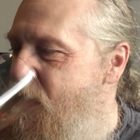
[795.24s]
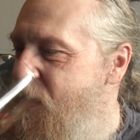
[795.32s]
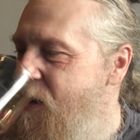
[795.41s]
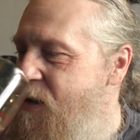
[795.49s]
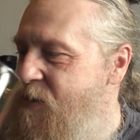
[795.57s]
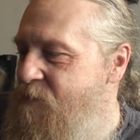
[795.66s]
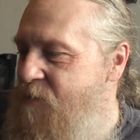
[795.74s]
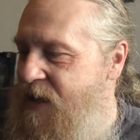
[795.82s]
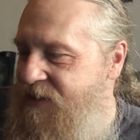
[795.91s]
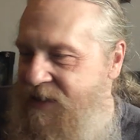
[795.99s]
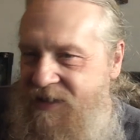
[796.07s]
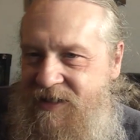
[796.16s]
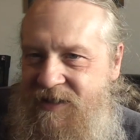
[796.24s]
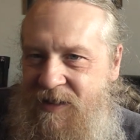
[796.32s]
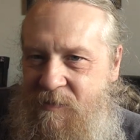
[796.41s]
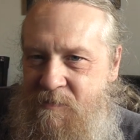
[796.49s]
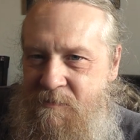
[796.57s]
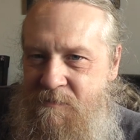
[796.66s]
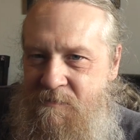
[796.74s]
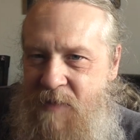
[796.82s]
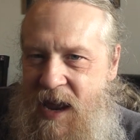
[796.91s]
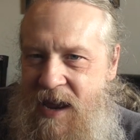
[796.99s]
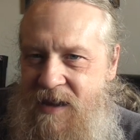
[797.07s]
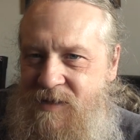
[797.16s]
Oh man, this is
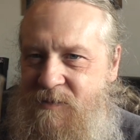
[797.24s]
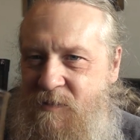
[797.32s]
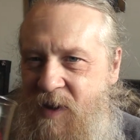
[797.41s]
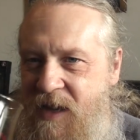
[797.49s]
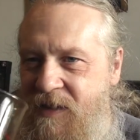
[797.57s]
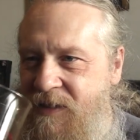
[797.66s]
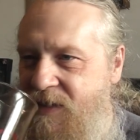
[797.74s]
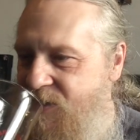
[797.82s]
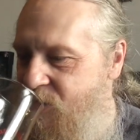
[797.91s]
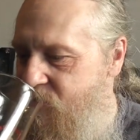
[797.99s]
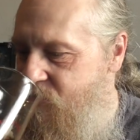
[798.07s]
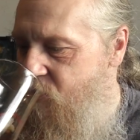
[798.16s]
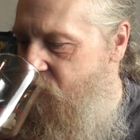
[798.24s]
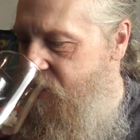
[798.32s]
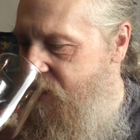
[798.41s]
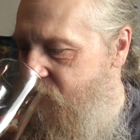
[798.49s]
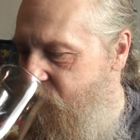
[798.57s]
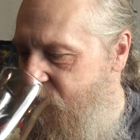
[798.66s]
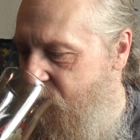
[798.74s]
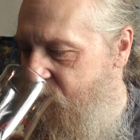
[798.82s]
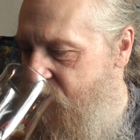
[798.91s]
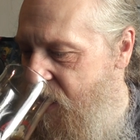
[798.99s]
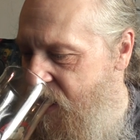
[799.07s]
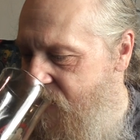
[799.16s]
amazing beer. This, I love it. I love the
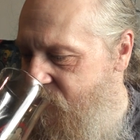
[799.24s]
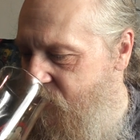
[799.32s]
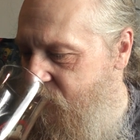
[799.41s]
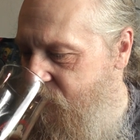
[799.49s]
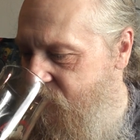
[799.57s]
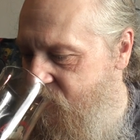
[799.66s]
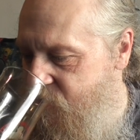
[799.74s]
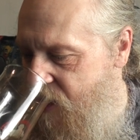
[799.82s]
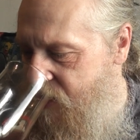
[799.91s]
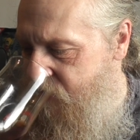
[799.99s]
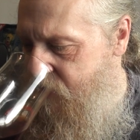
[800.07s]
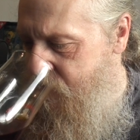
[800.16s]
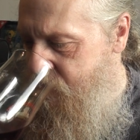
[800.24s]
flavour. I love the smell of it.